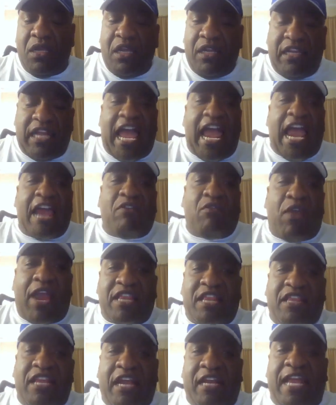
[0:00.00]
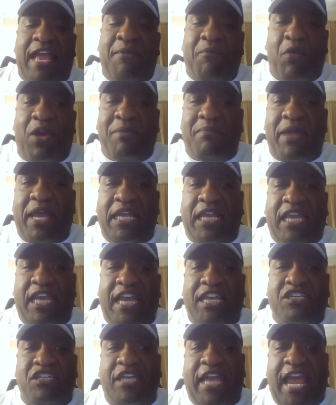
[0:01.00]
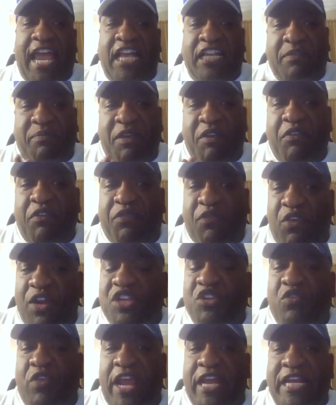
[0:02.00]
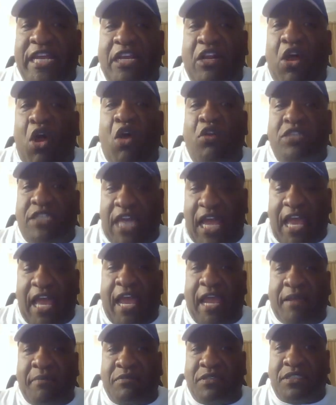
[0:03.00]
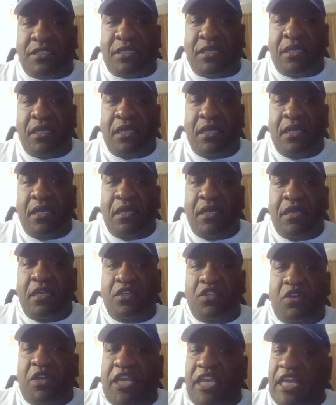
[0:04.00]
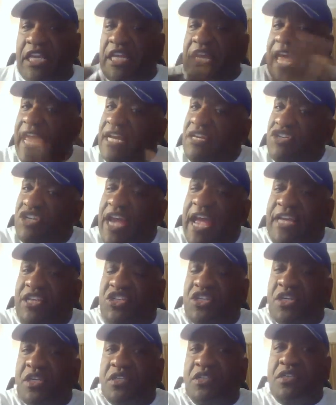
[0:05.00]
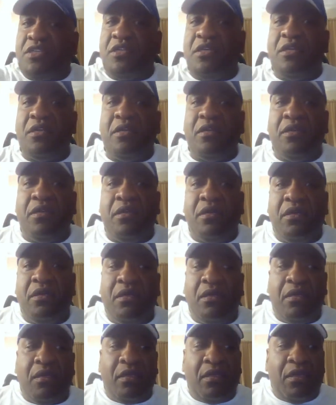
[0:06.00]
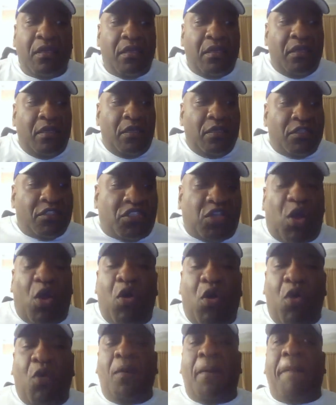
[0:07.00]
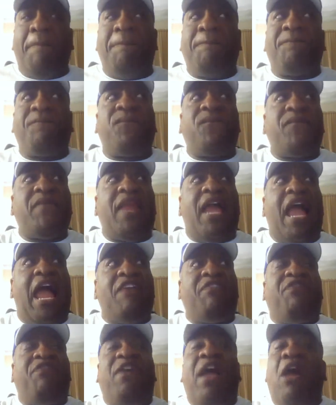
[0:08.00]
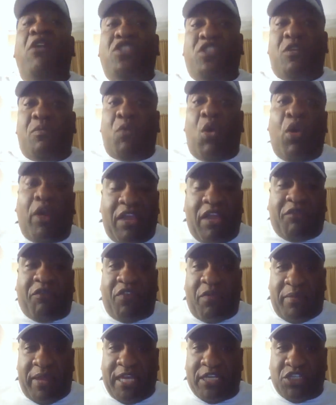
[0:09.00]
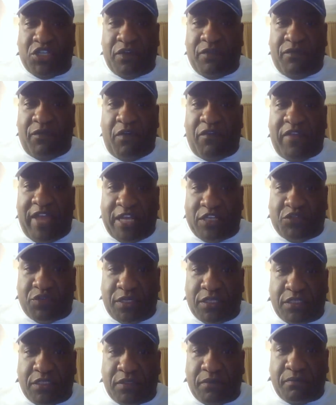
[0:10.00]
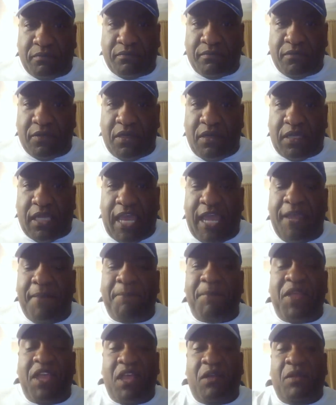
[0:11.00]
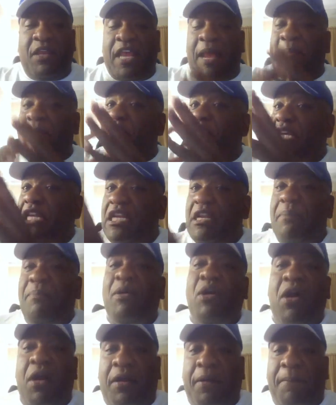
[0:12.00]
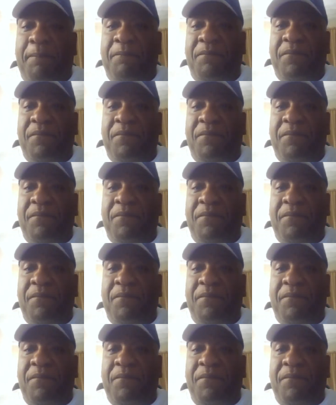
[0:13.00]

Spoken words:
line right there. That one medication that has to be refrigerated at all times so they get their injections. So I found some more information for veterans. Okay? Then I put it in the book